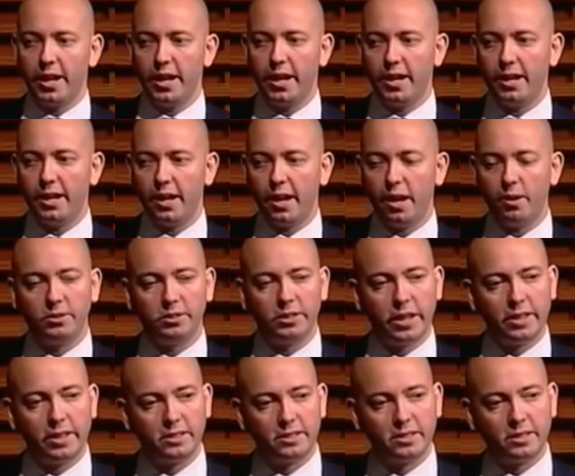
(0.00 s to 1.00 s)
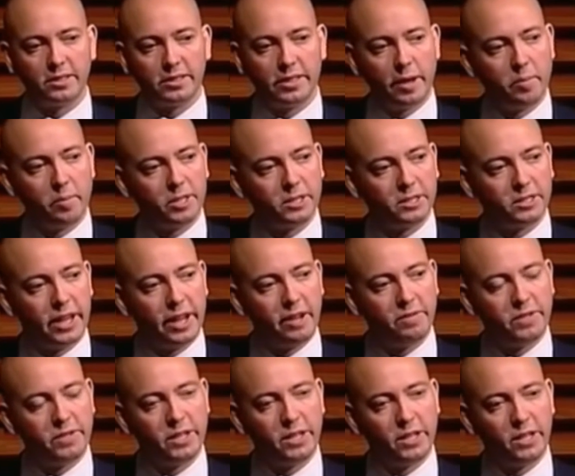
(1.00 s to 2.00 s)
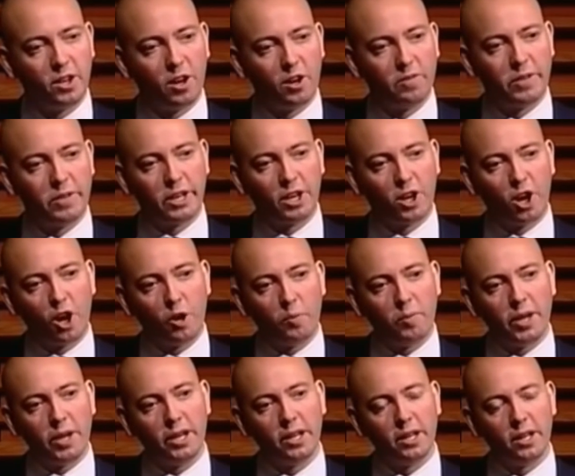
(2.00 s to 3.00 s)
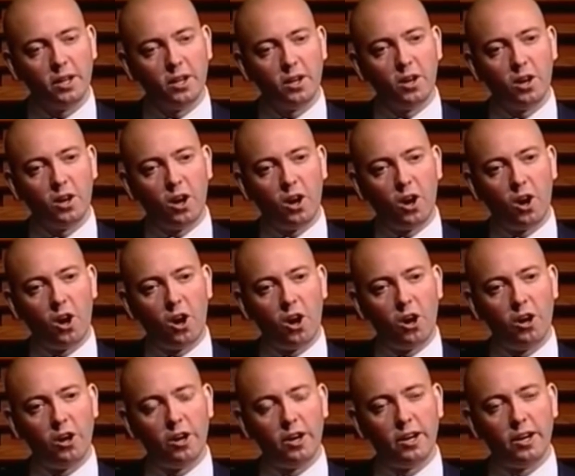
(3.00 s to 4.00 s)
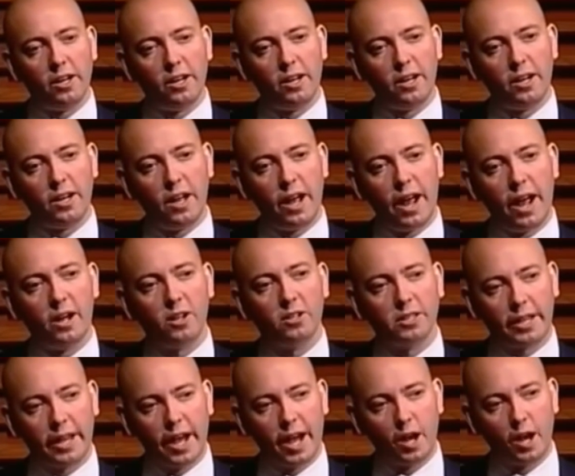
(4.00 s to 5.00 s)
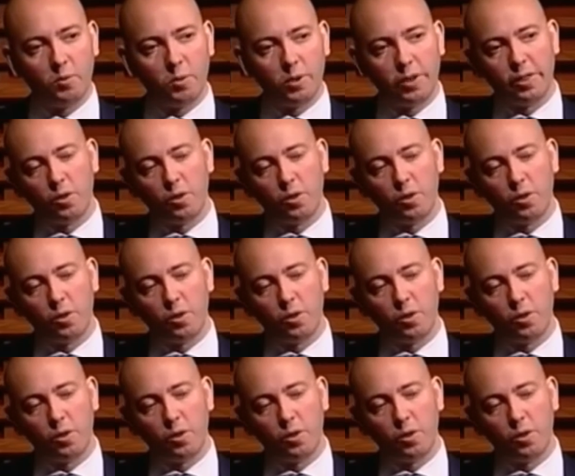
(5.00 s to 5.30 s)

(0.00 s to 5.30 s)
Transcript: I would say, the systemic safety of the economy are held accountable.